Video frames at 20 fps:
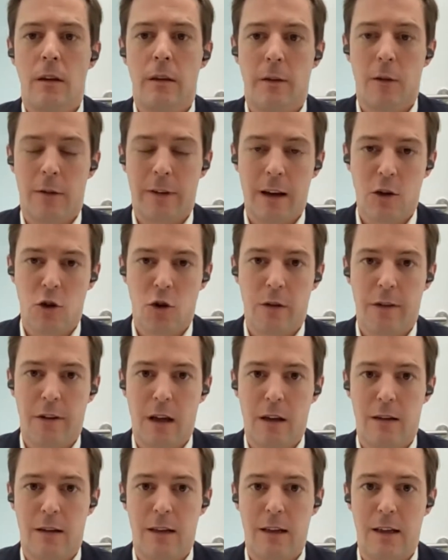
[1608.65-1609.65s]
The sanctions
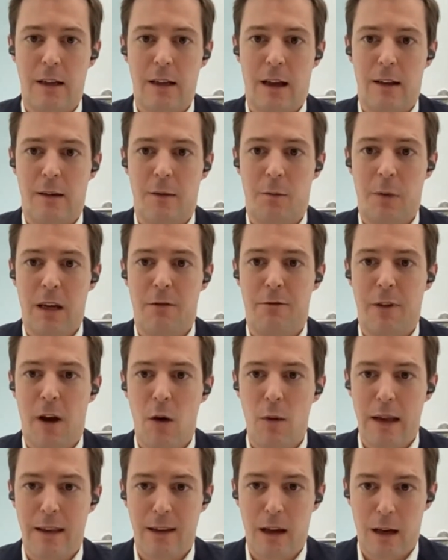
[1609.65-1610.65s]
started as being
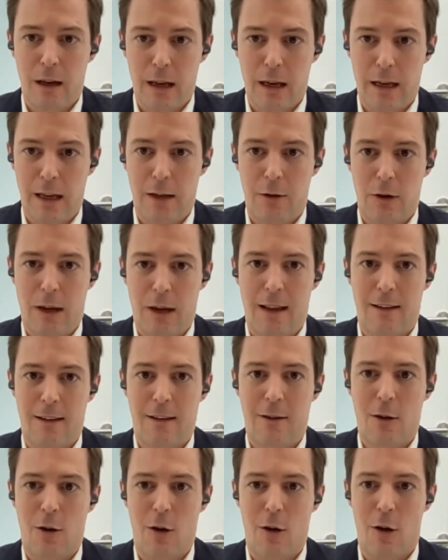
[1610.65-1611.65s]
very targeted
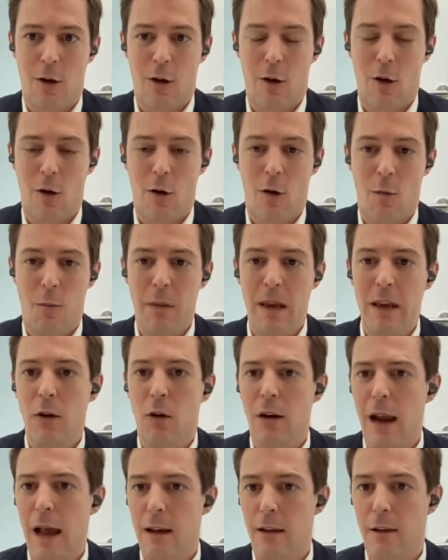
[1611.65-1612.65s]
against uh, uh, Min
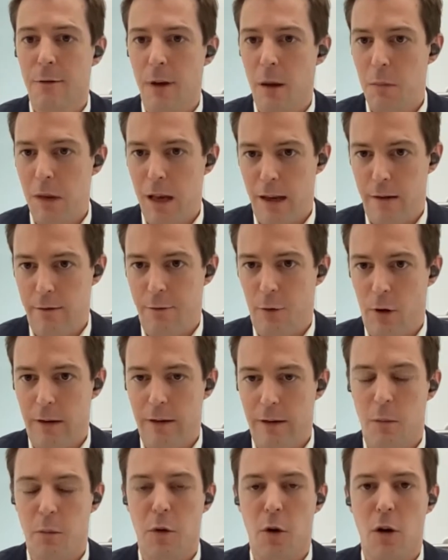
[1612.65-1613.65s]
Aung Hlaing's family, for
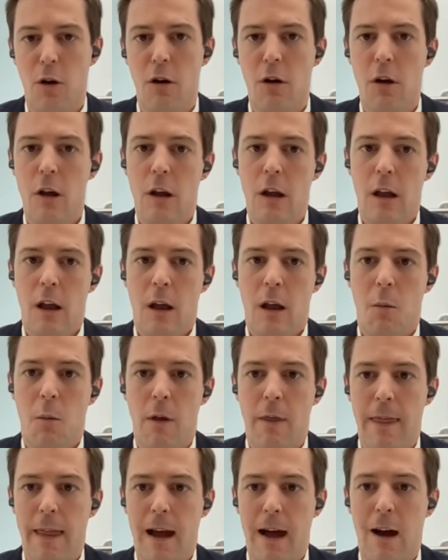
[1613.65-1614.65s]
example,
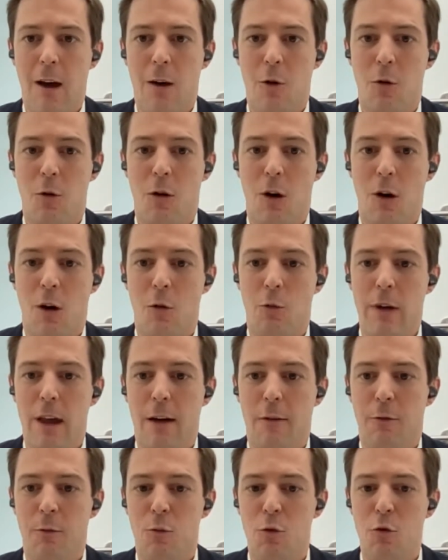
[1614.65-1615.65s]
but now uh, we
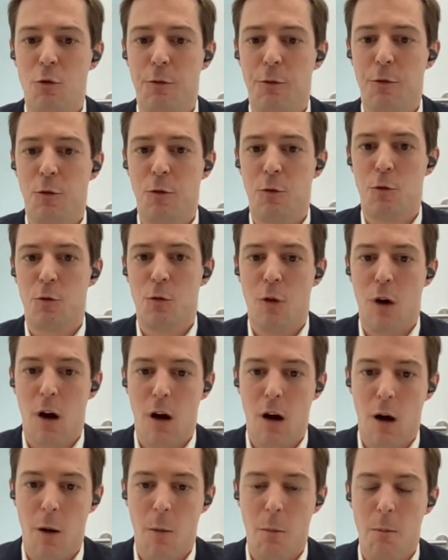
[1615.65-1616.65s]
have moved to
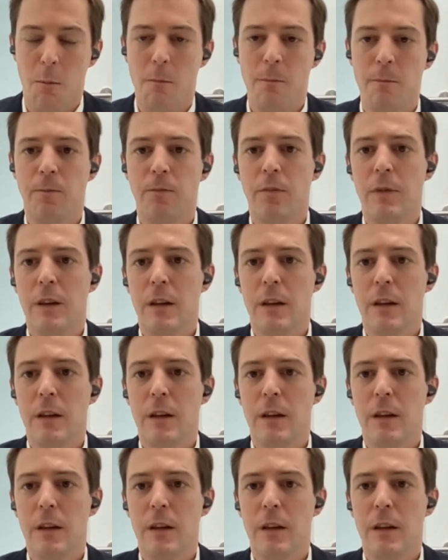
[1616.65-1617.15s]
um,